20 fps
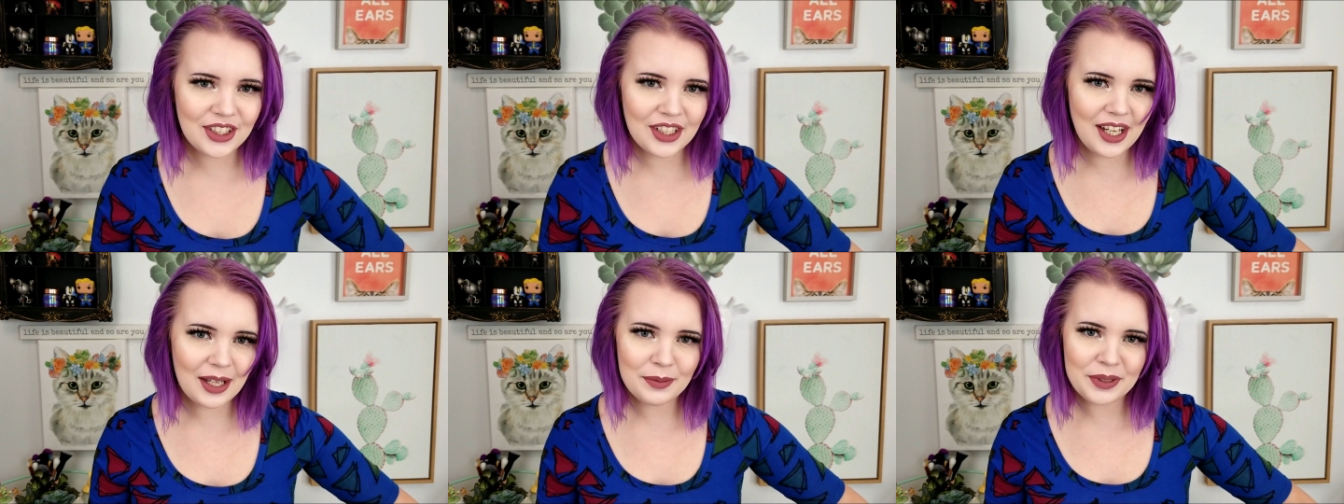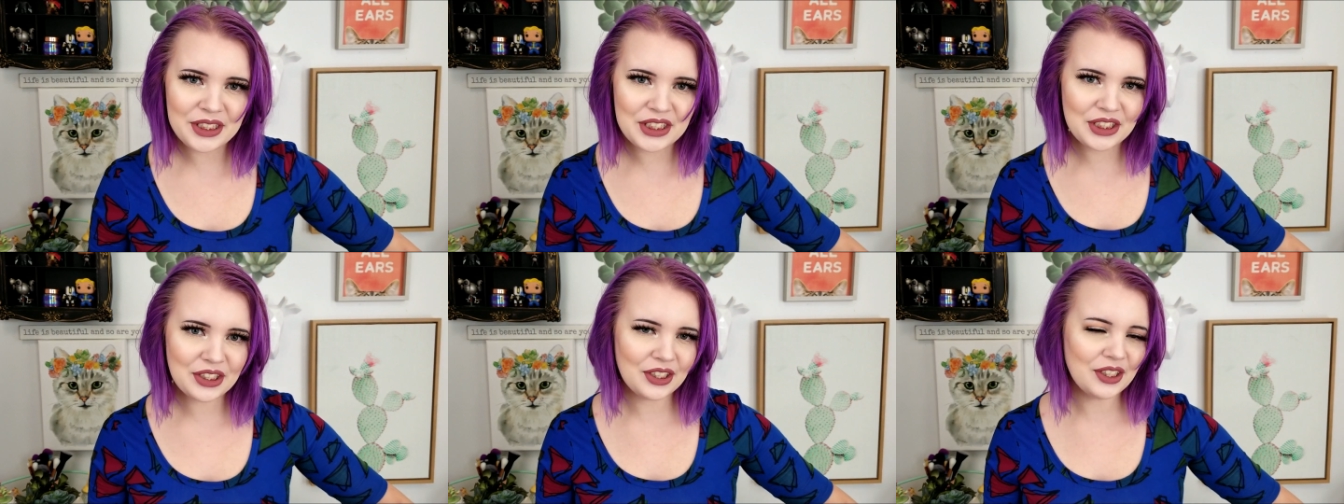I'm
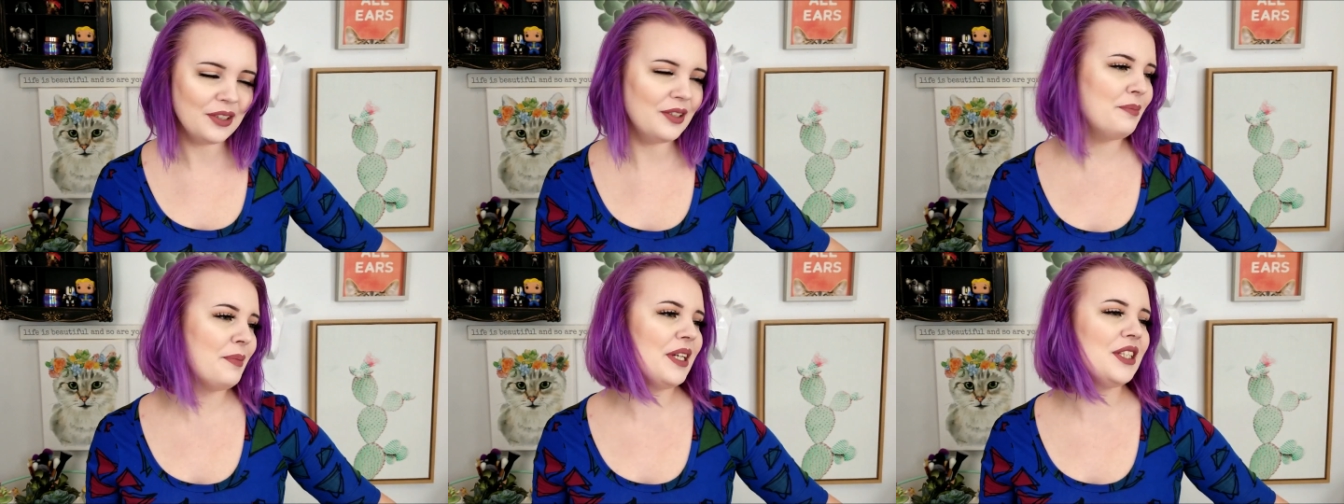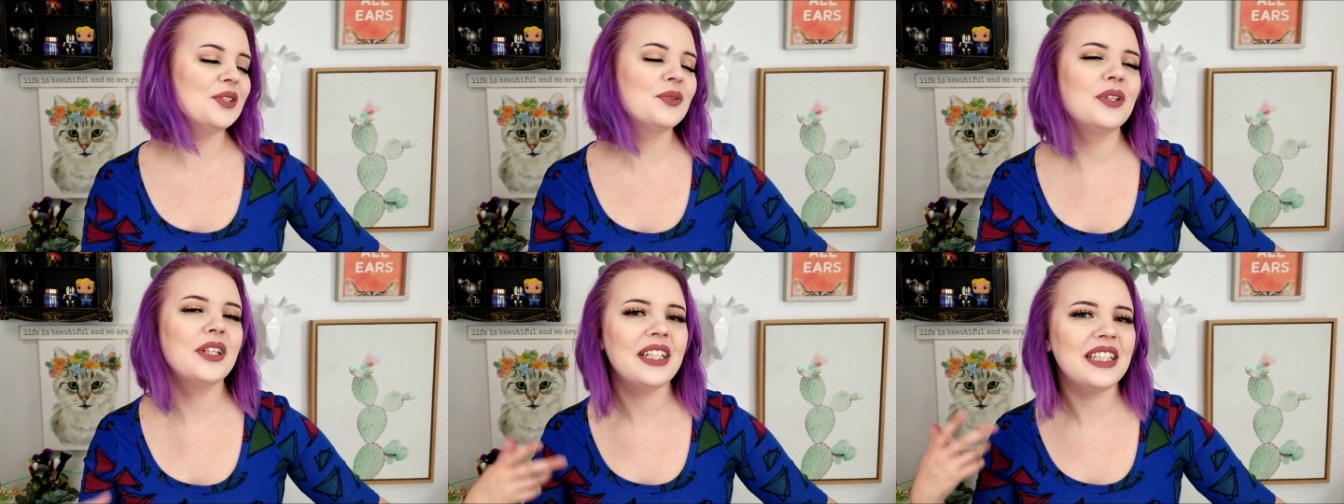still in my
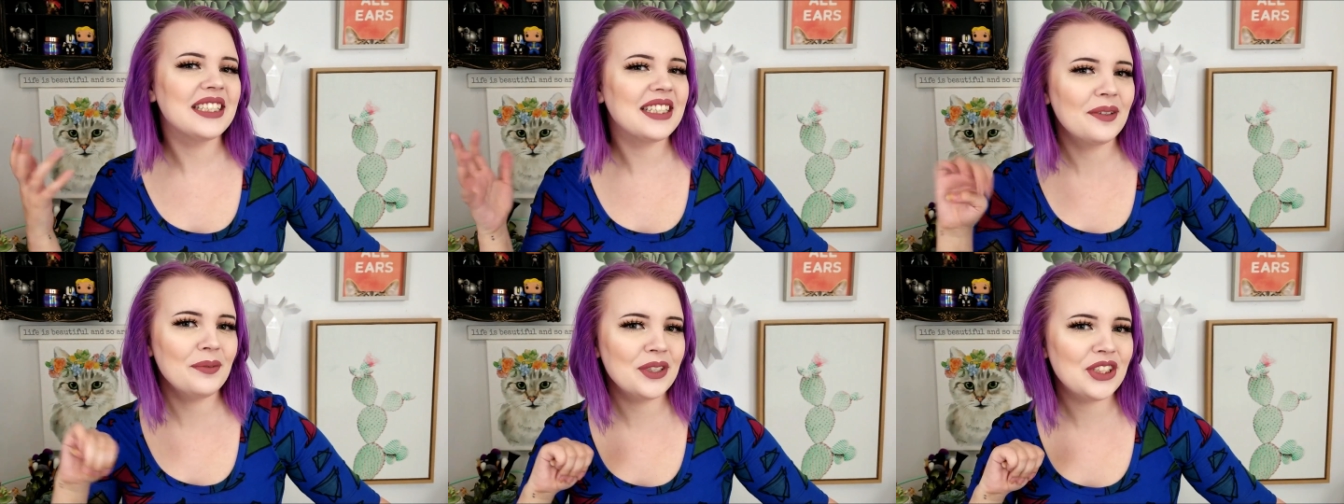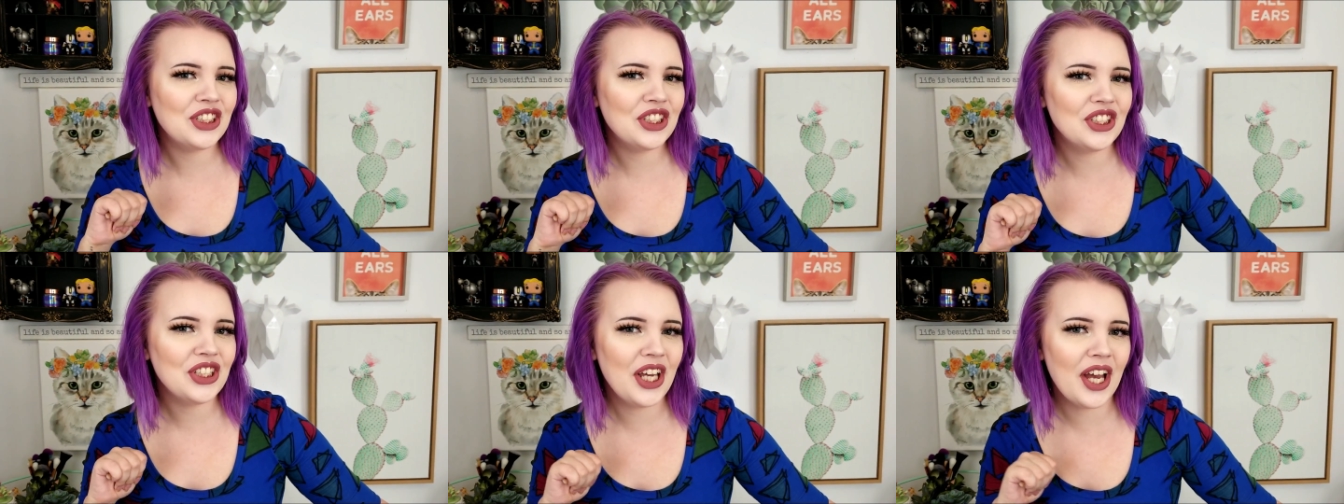20s. I'm
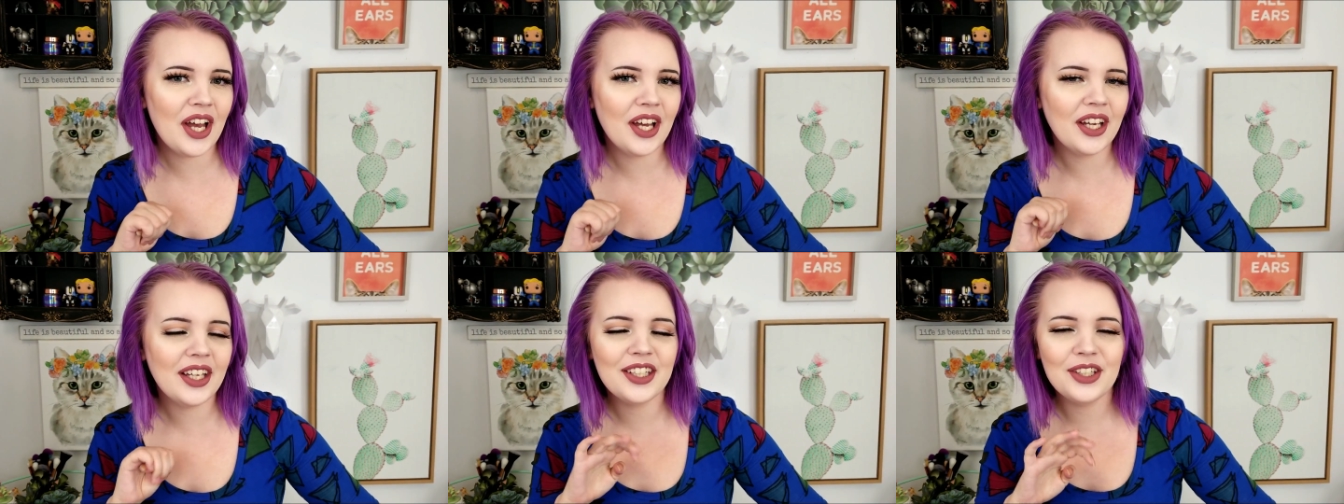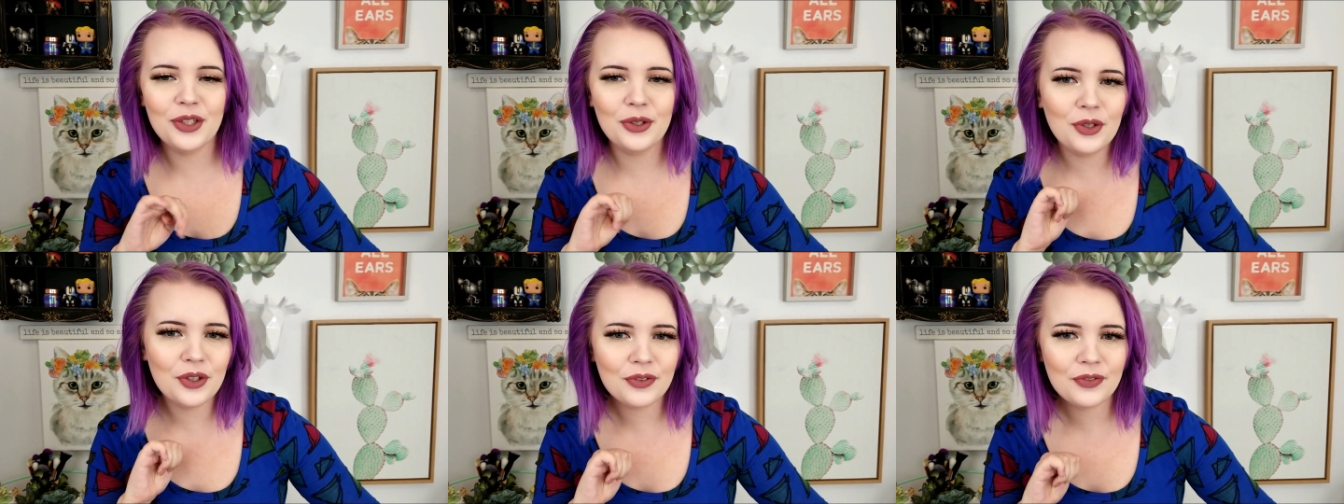still young and
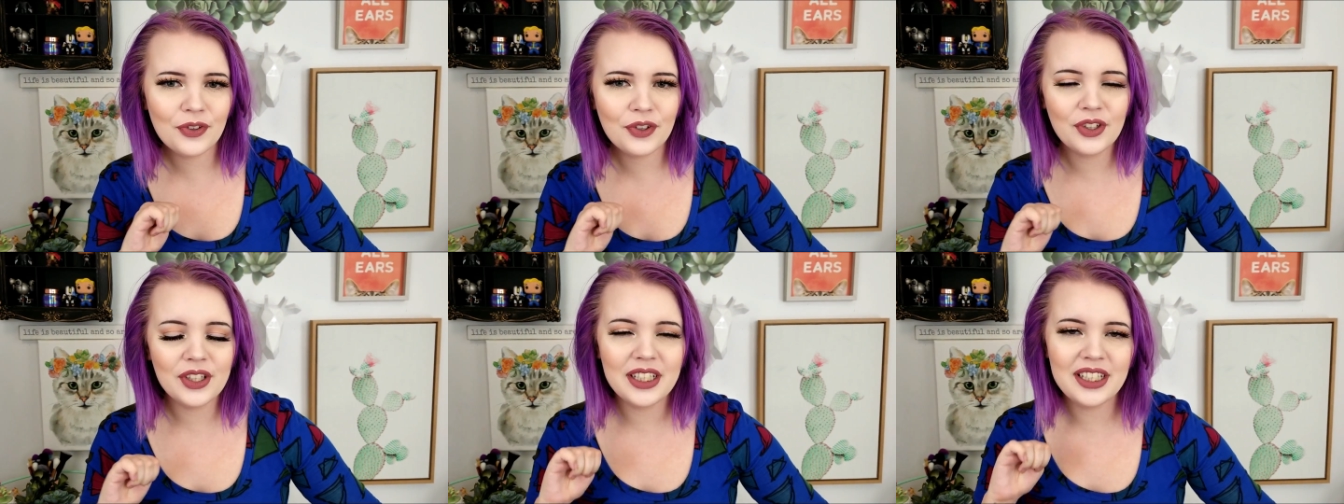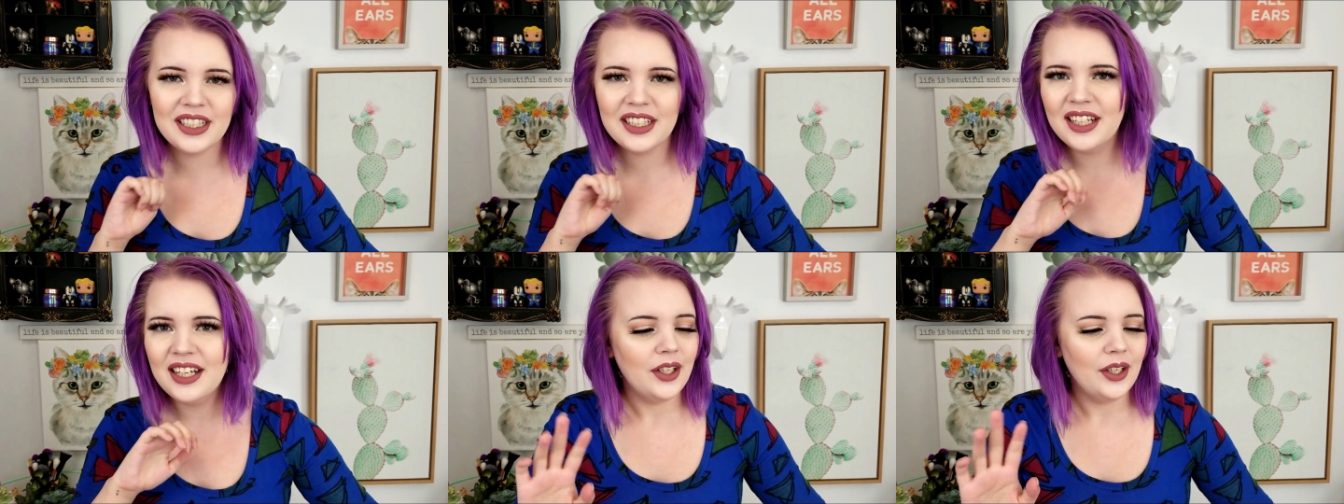youthful,
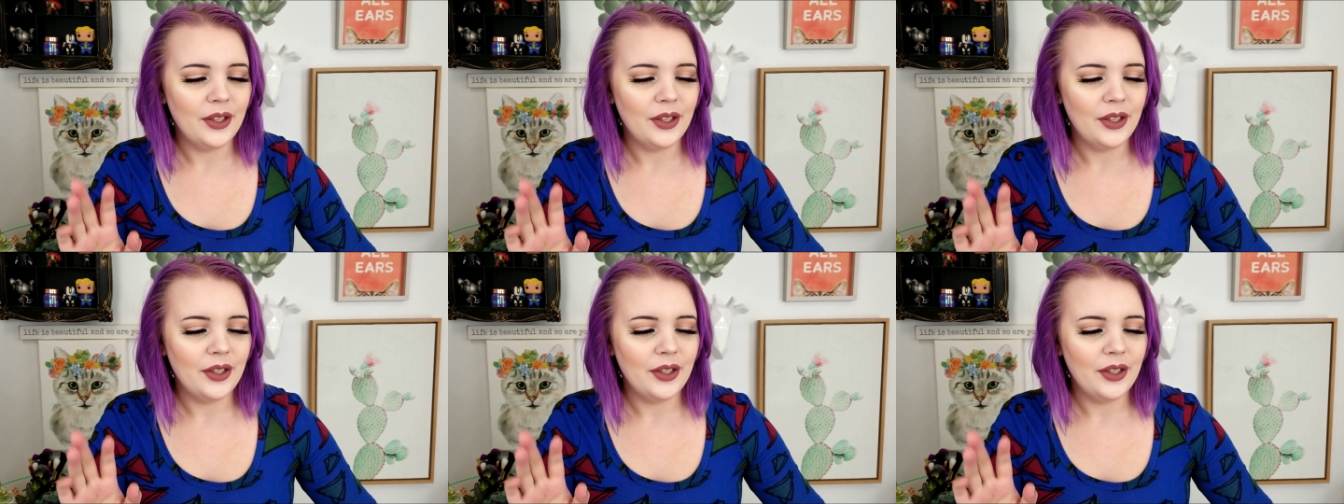and